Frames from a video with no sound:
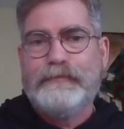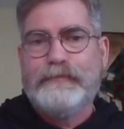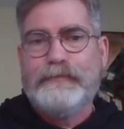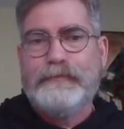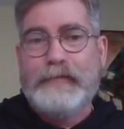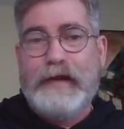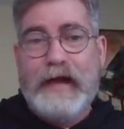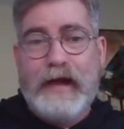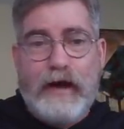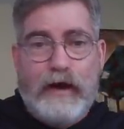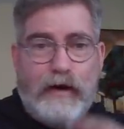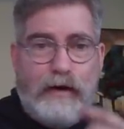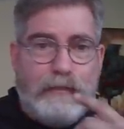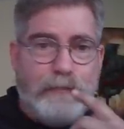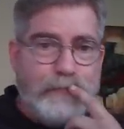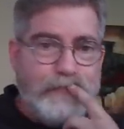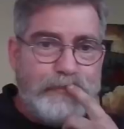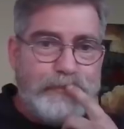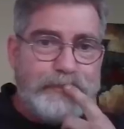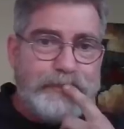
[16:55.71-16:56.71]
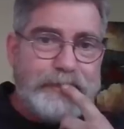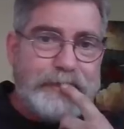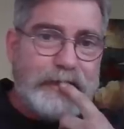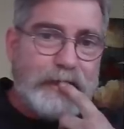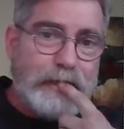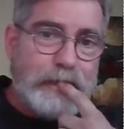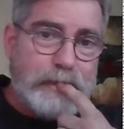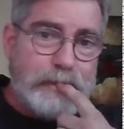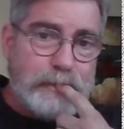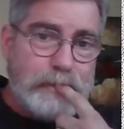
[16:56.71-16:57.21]
Now,
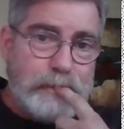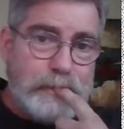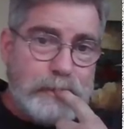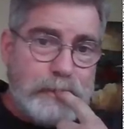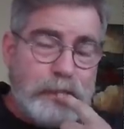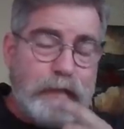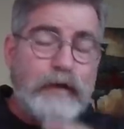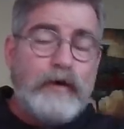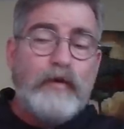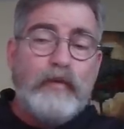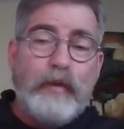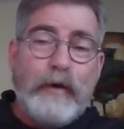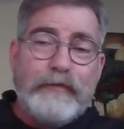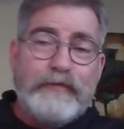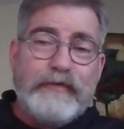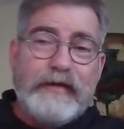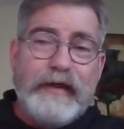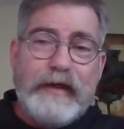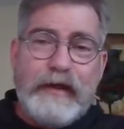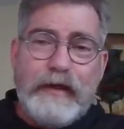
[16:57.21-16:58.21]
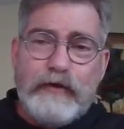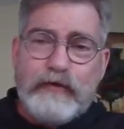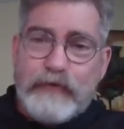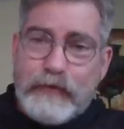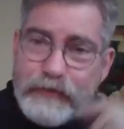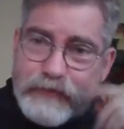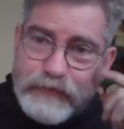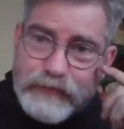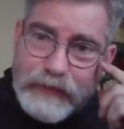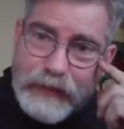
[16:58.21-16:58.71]
what's
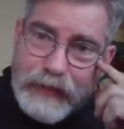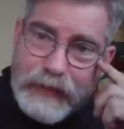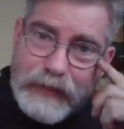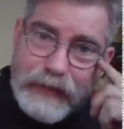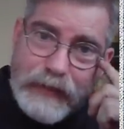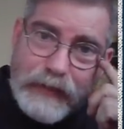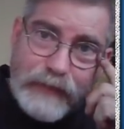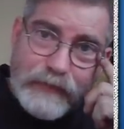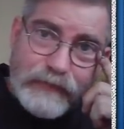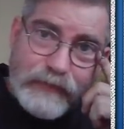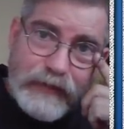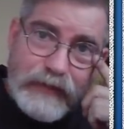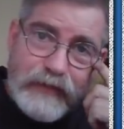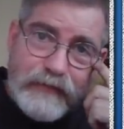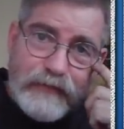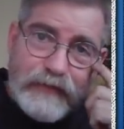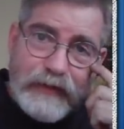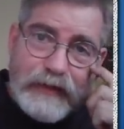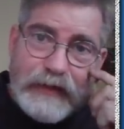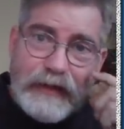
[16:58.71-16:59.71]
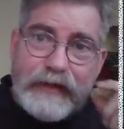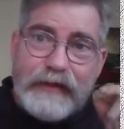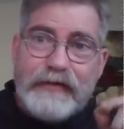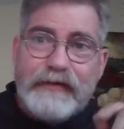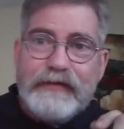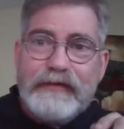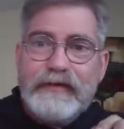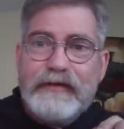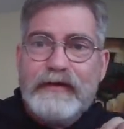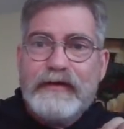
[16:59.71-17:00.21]
interesting is even
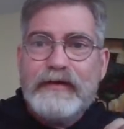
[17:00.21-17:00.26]
in